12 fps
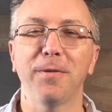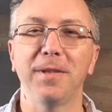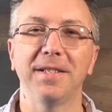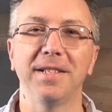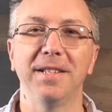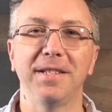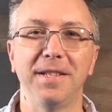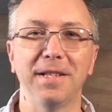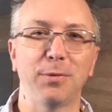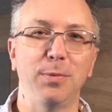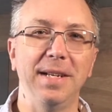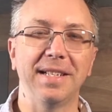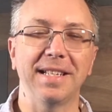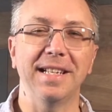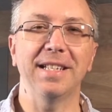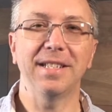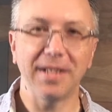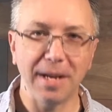This is this week's
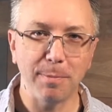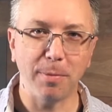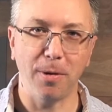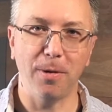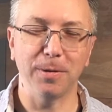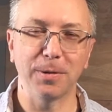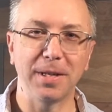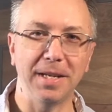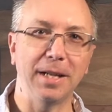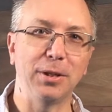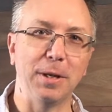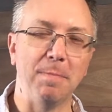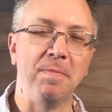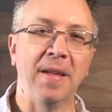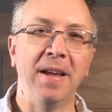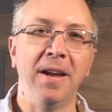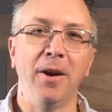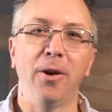St. Paul's Connection.
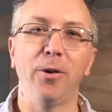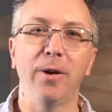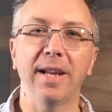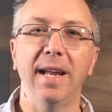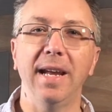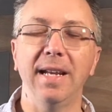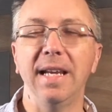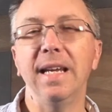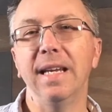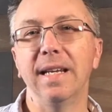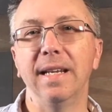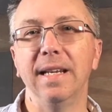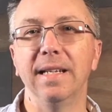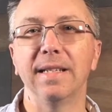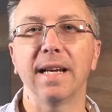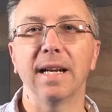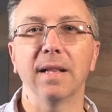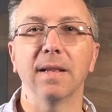Hurricane Ian is
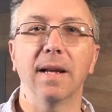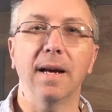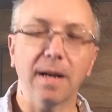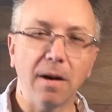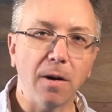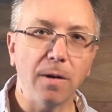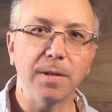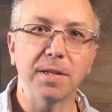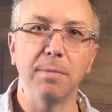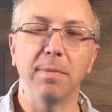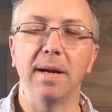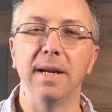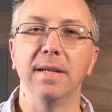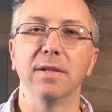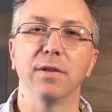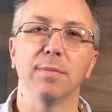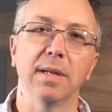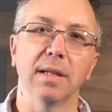on a lot of hearts and minds.
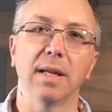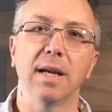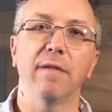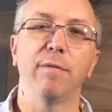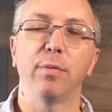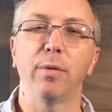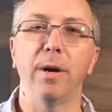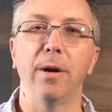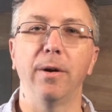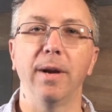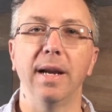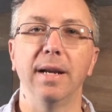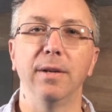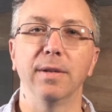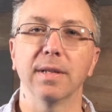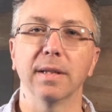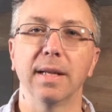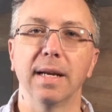There's been a lot of prayer and
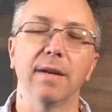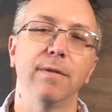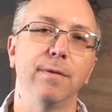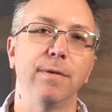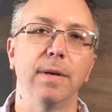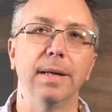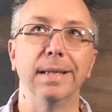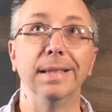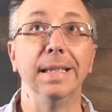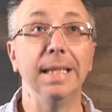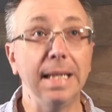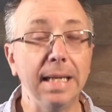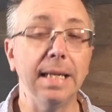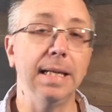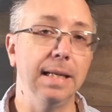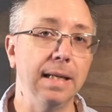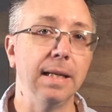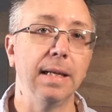there's a lot of
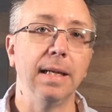need